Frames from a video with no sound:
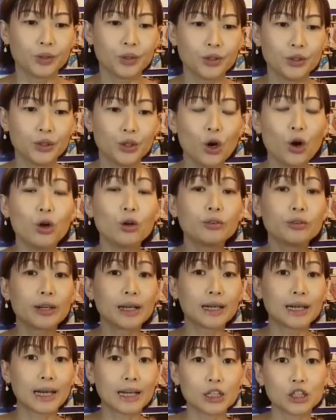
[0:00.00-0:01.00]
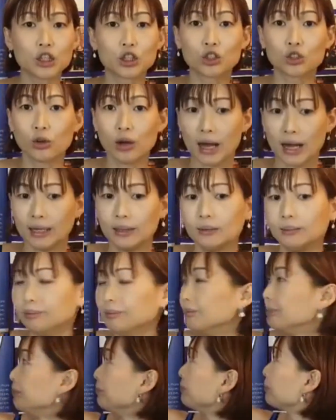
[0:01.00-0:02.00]
Your realized strength
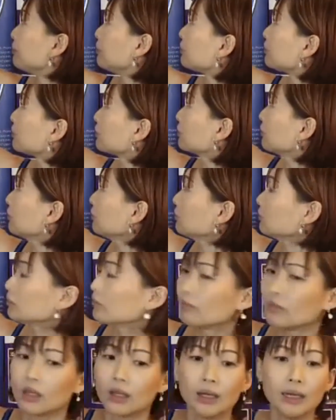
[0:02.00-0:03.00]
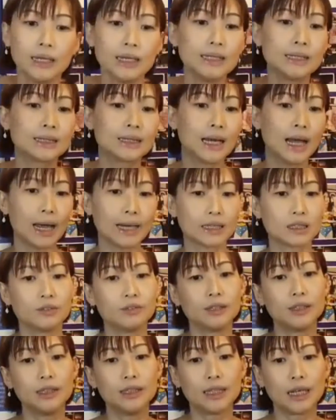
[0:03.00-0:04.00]
is the
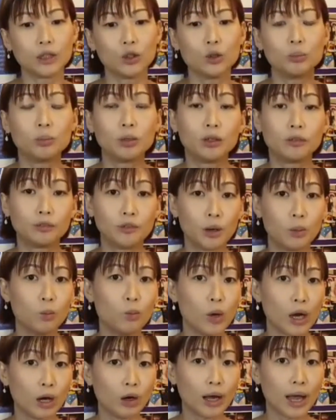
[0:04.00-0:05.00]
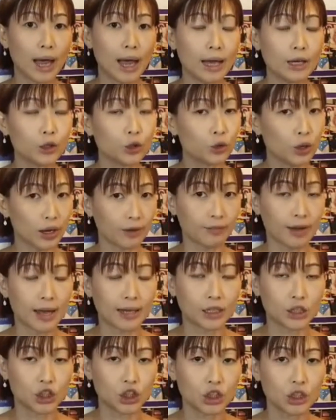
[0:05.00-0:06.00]
activity that you perform well at, you have
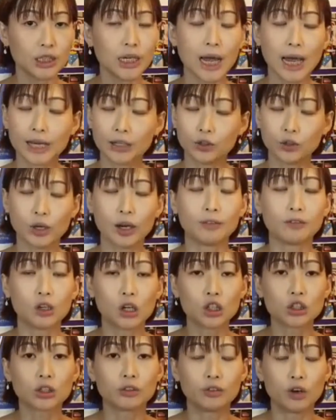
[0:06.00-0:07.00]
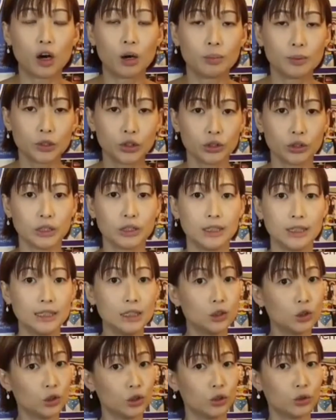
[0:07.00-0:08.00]
energy, and you have lots of
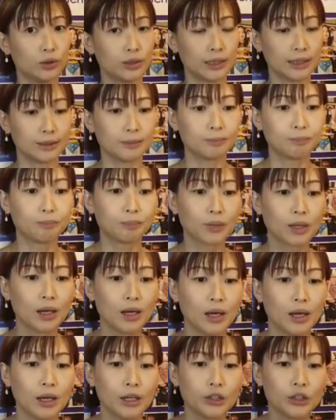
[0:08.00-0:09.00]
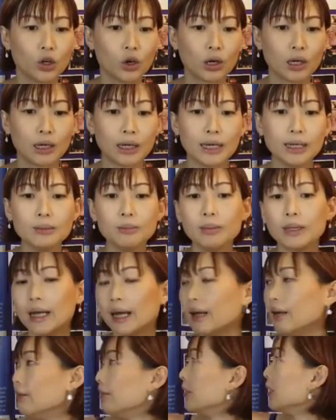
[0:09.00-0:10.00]
opportunity to use it. Your learned
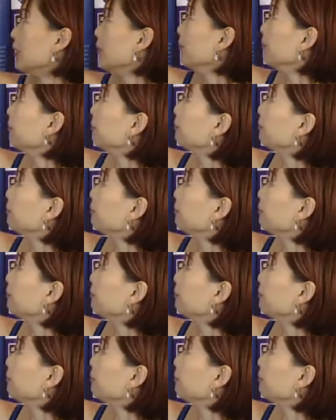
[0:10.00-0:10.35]
behavior